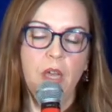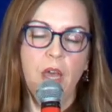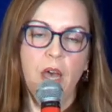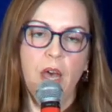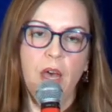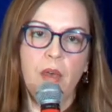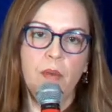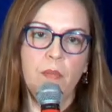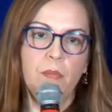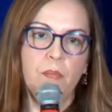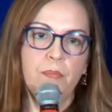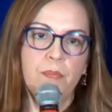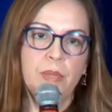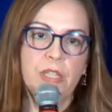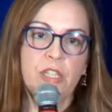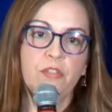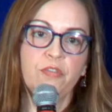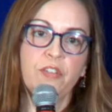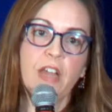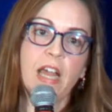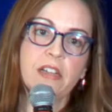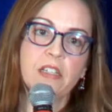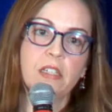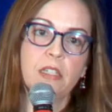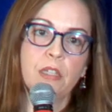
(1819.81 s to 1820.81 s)
Um, but the
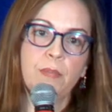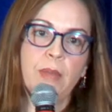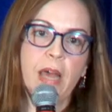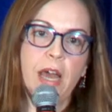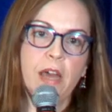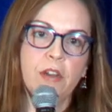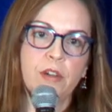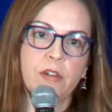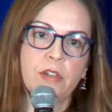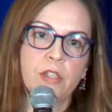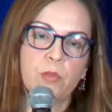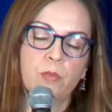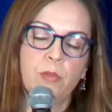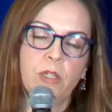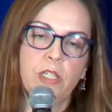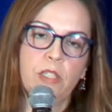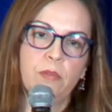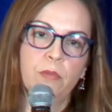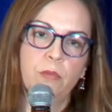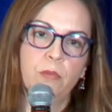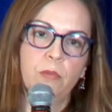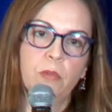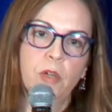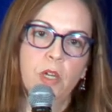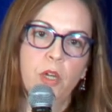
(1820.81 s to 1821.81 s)
fact of the matter is,
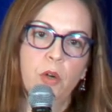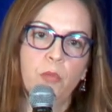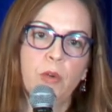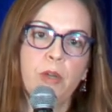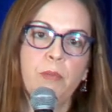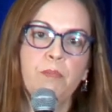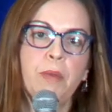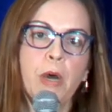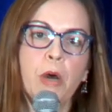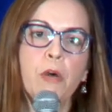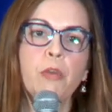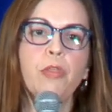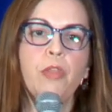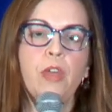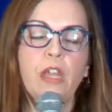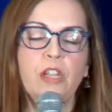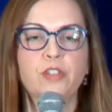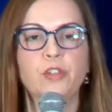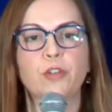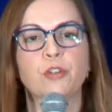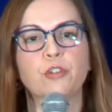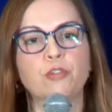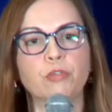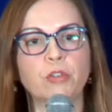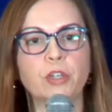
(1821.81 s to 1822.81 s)
when, when both
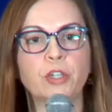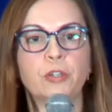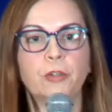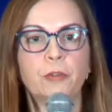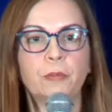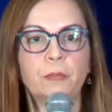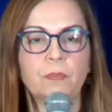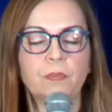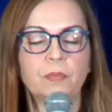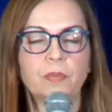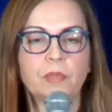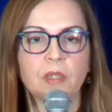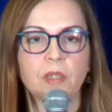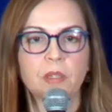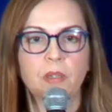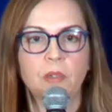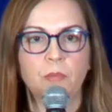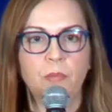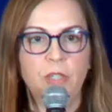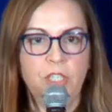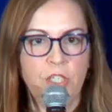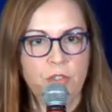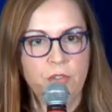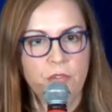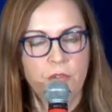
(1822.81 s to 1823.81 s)
things are true,
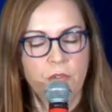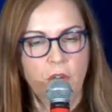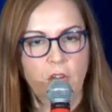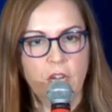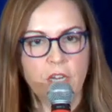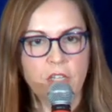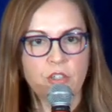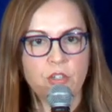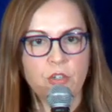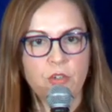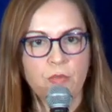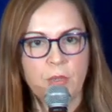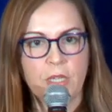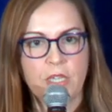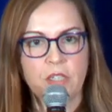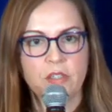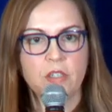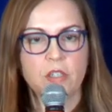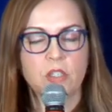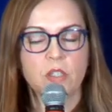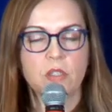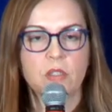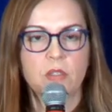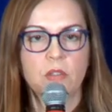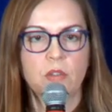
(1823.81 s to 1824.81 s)
when you ought to do it because
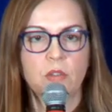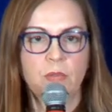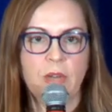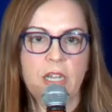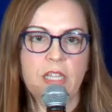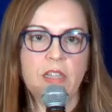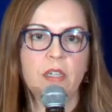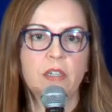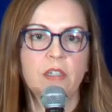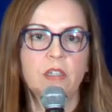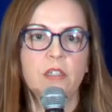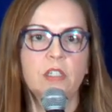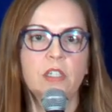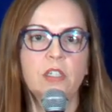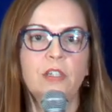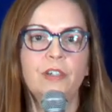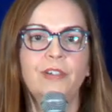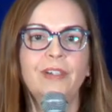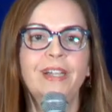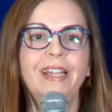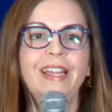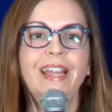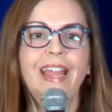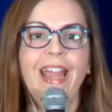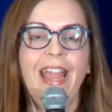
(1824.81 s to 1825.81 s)
it's the right thing to
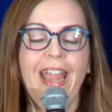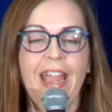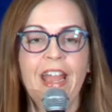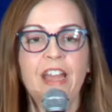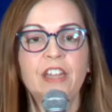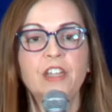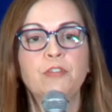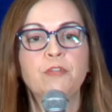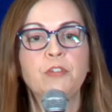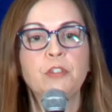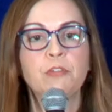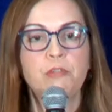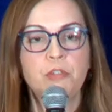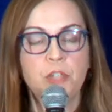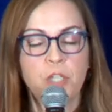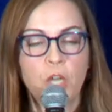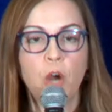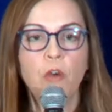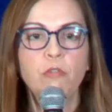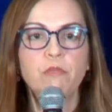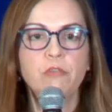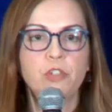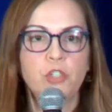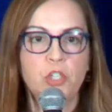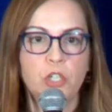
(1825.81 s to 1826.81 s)
do, and if you
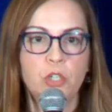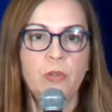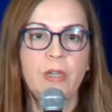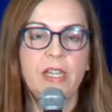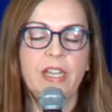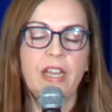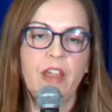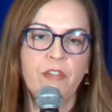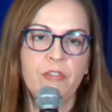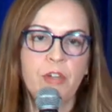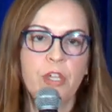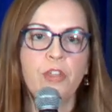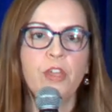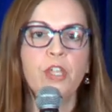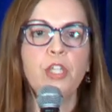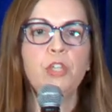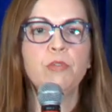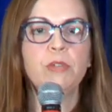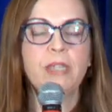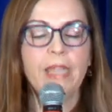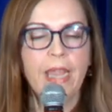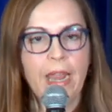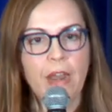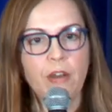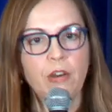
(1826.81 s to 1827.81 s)
don't do it, everything you
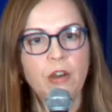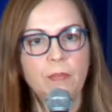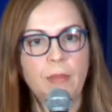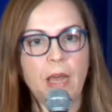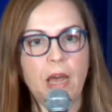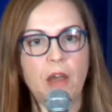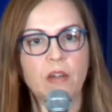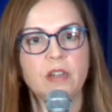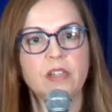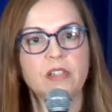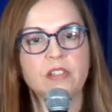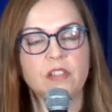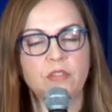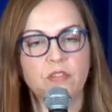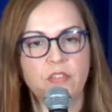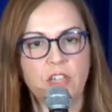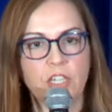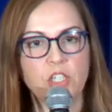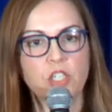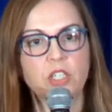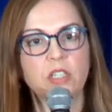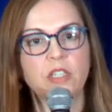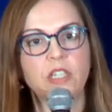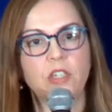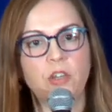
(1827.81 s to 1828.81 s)
care about is
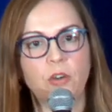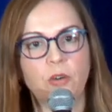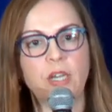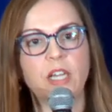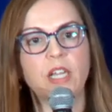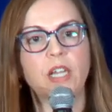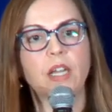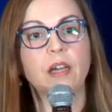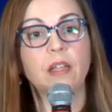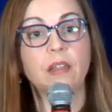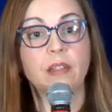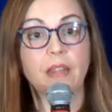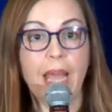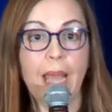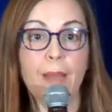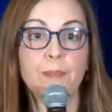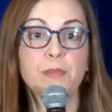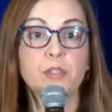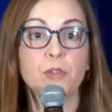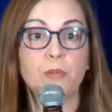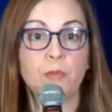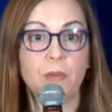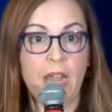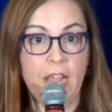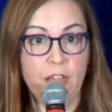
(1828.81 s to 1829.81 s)
eventually going to
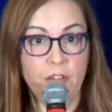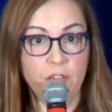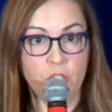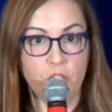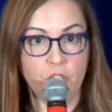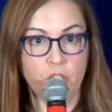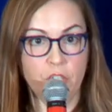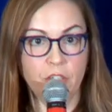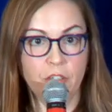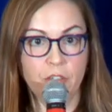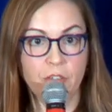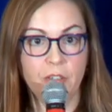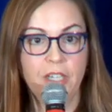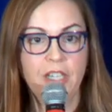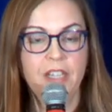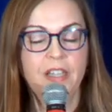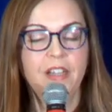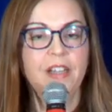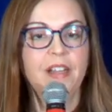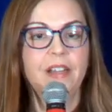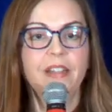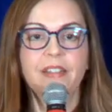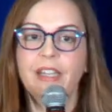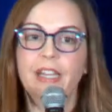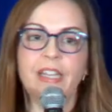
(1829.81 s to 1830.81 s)
collapse around you,
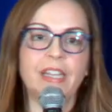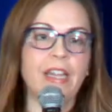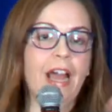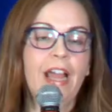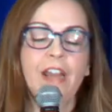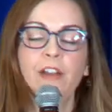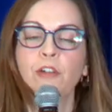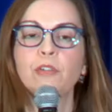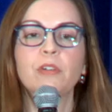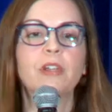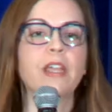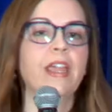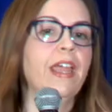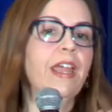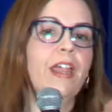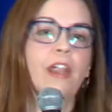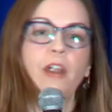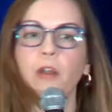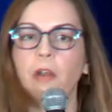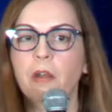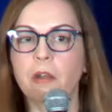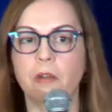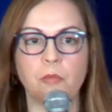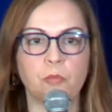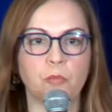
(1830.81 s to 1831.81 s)
then I don't
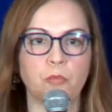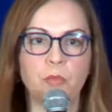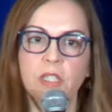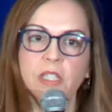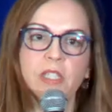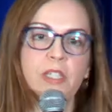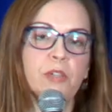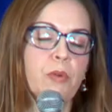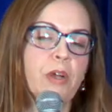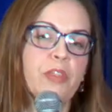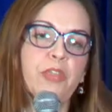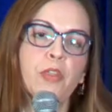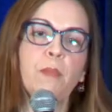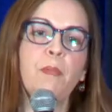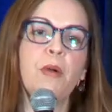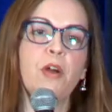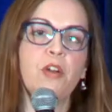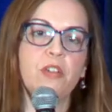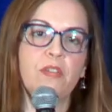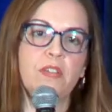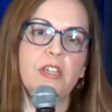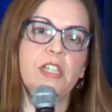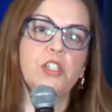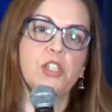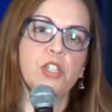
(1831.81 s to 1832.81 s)
care really what the
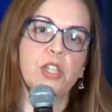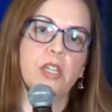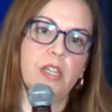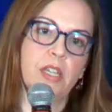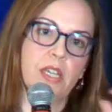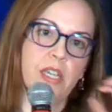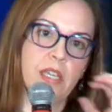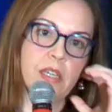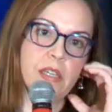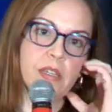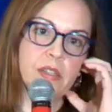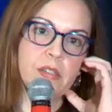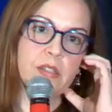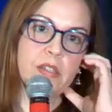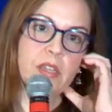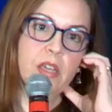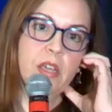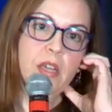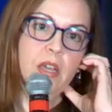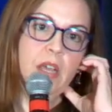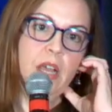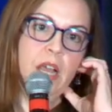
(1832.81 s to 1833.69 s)
motivation is.